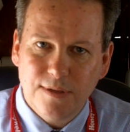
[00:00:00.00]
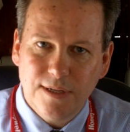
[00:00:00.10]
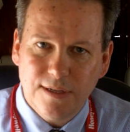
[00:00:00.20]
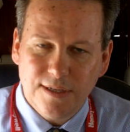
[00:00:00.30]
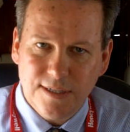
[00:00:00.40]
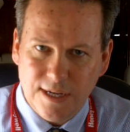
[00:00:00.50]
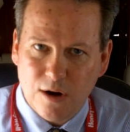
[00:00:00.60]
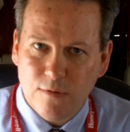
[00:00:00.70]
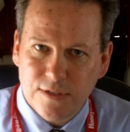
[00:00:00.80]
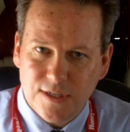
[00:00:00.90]

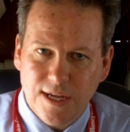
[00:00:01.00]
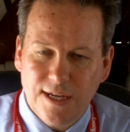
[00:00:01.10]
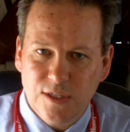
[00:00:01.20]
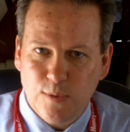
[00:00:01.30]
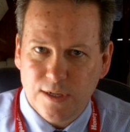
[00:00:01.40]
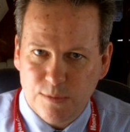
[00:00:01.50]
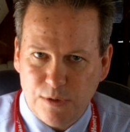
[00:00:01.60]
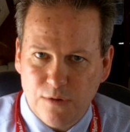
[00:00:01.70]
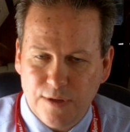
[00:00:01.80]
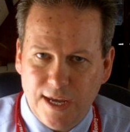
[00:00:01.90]
and harvesting, as well as
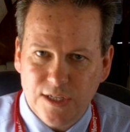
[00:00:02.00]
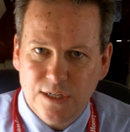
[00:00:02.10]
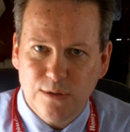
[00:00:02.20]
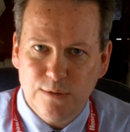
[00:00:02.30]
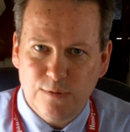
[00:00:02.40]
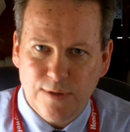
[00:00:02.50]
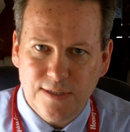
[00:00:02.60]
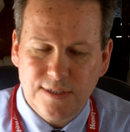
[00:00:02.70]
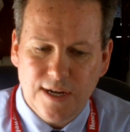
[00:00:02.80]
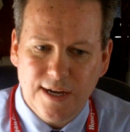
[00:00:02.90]
purification of those
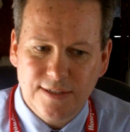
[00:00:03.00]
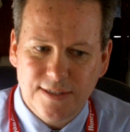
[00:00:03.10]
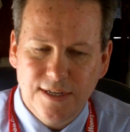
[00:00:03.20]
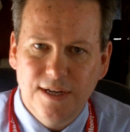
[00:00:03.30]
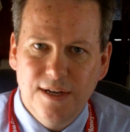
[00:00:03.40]
feedstocks,